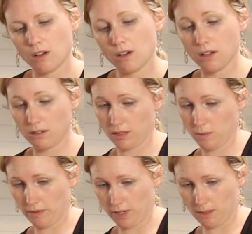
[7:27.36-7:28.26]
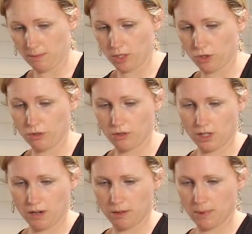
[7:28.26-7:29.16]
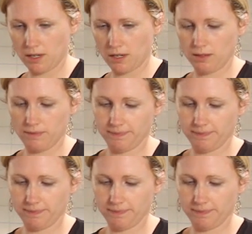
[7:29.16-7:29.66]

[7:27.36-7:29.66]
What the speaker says: Oh, I think we're running a bit short of curry powder.